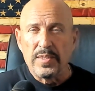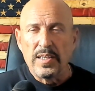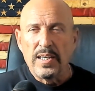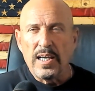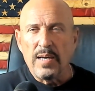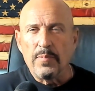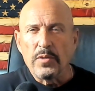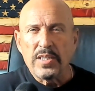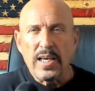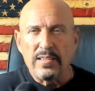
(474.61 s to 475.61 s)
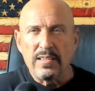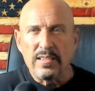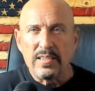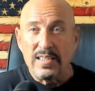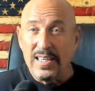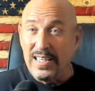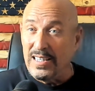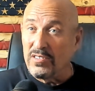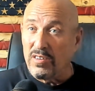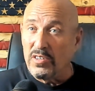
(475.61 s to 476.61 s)
And in most cases, in
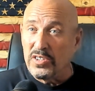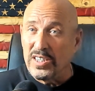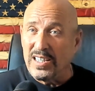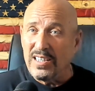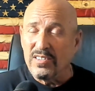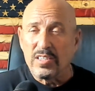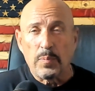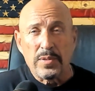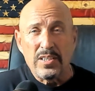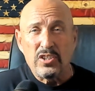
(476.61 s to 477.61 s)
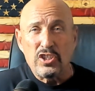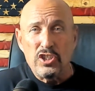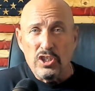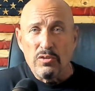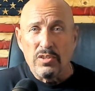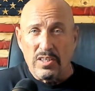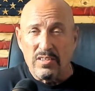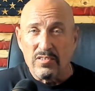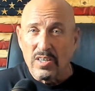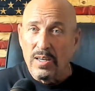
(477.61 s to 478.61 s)
these large cities, the police
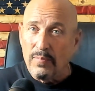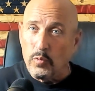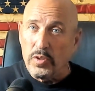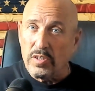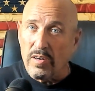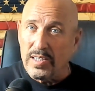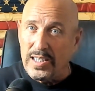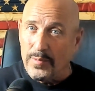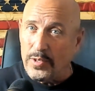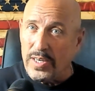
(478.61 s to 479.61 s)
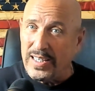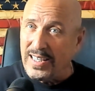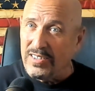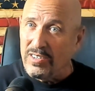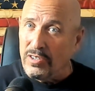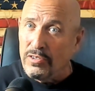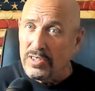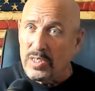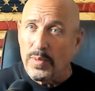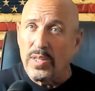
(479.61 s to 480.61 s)
unions, which are democratic
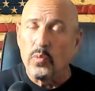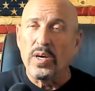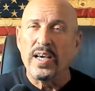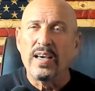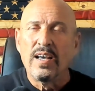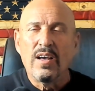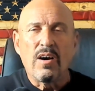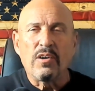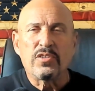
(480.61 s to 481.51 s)
institutions, by the way, are so